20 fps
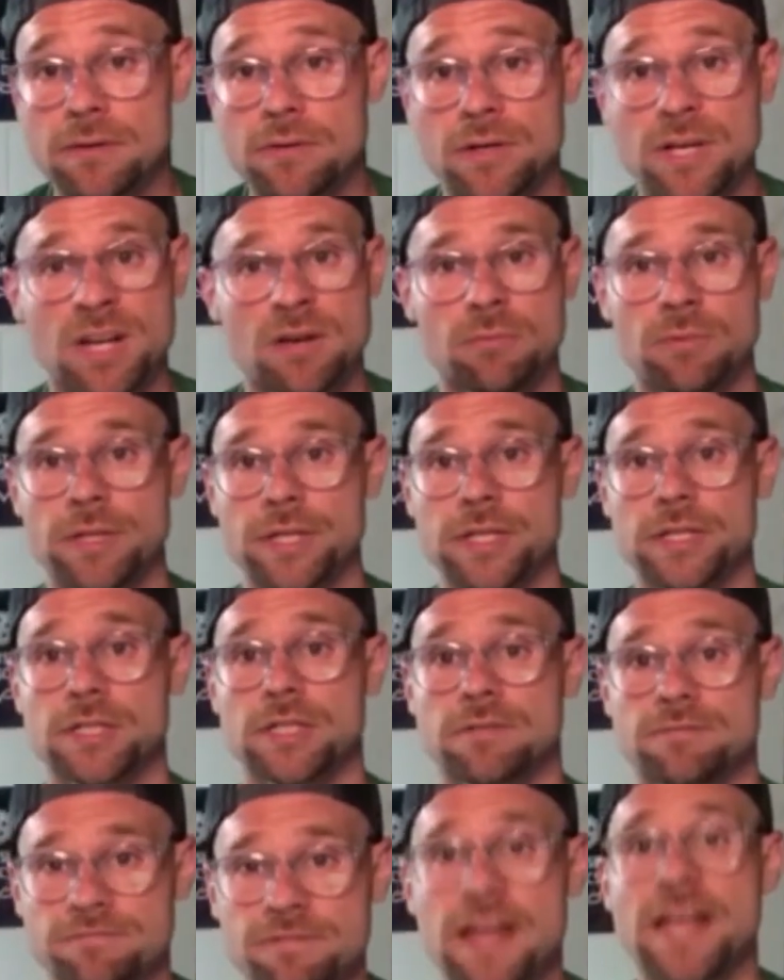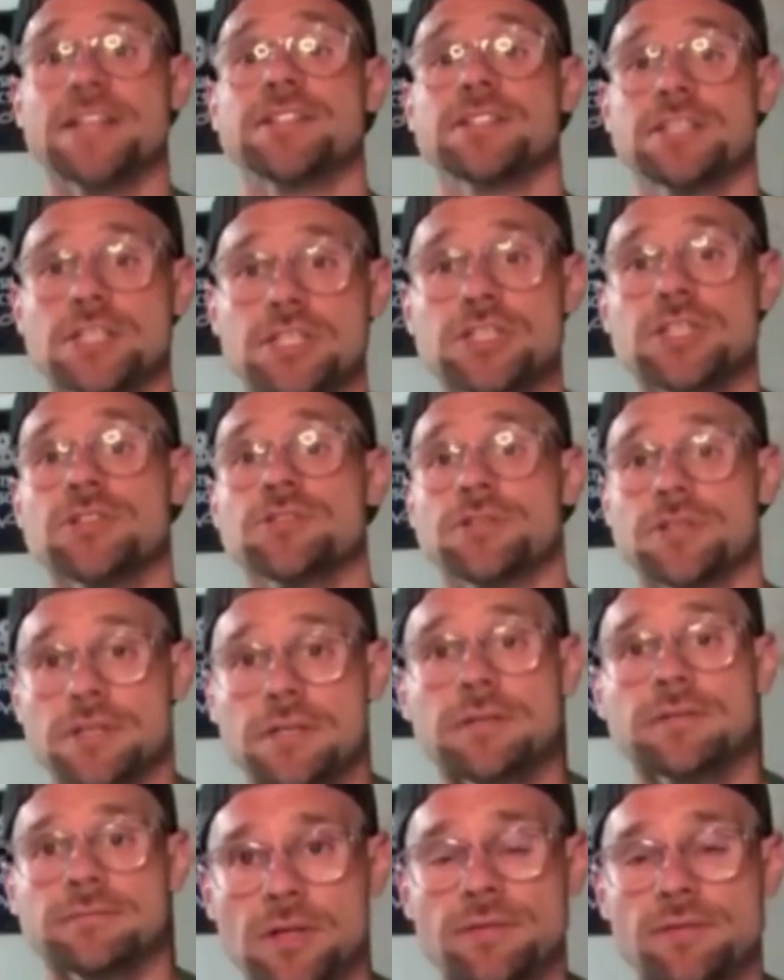you're getting really good fast
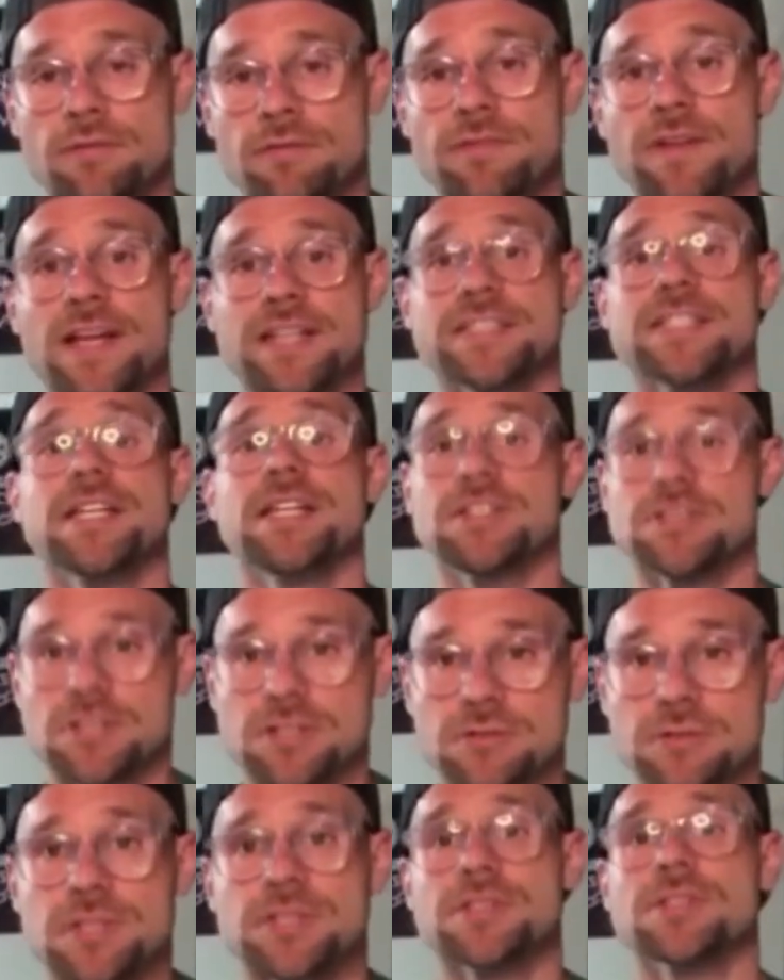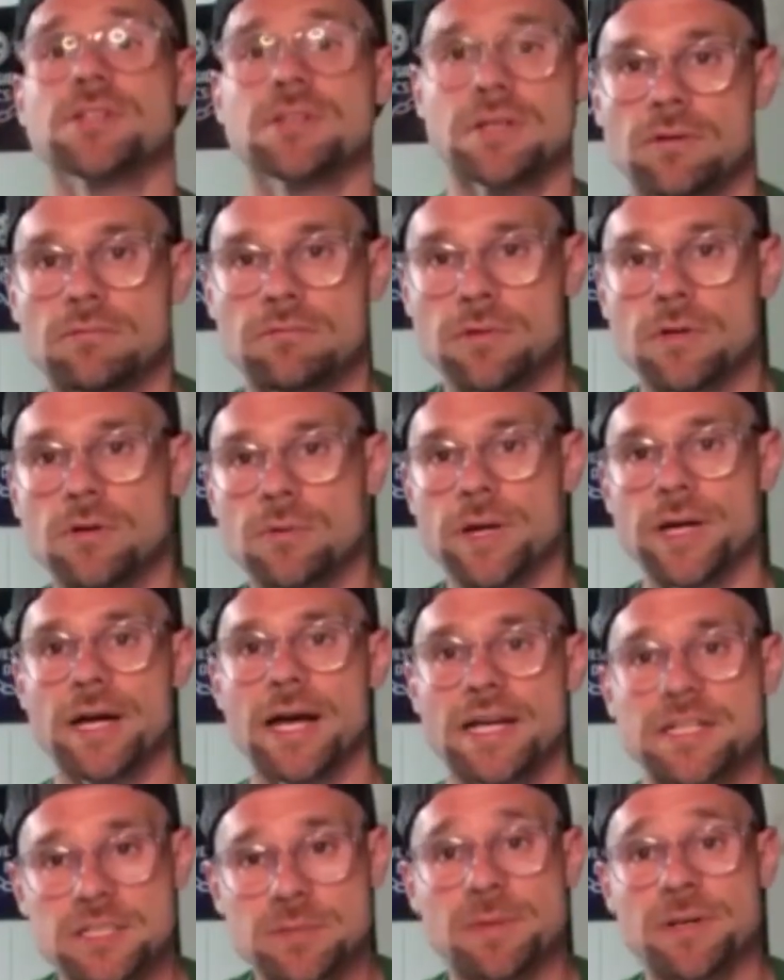concentric or even fast eccentrics or real quick
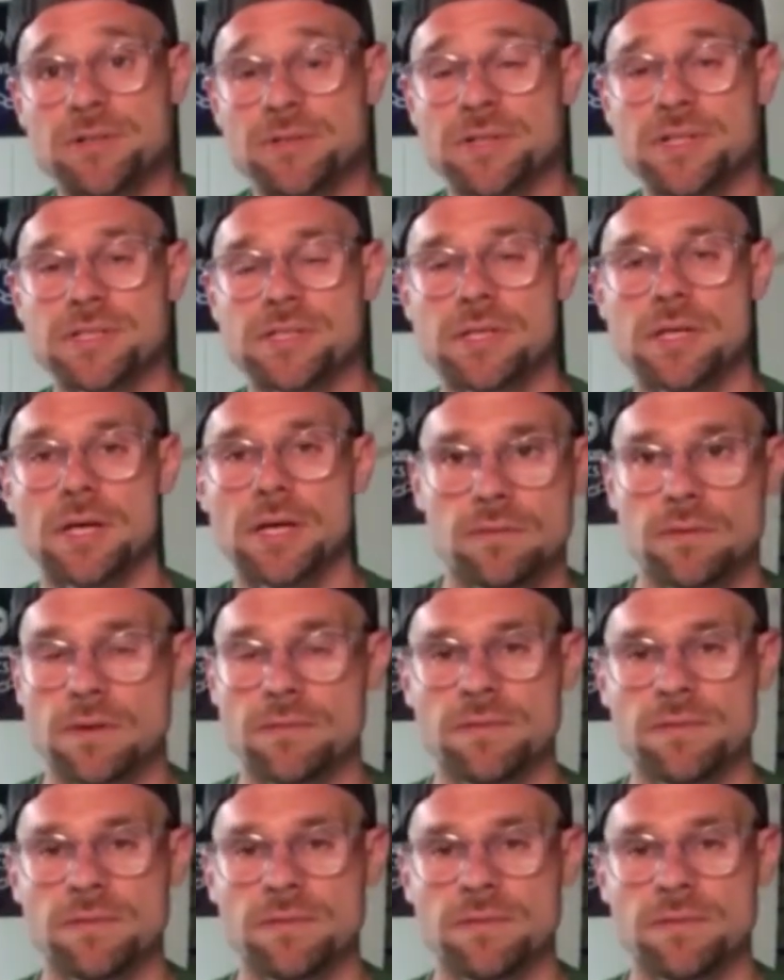isometrics.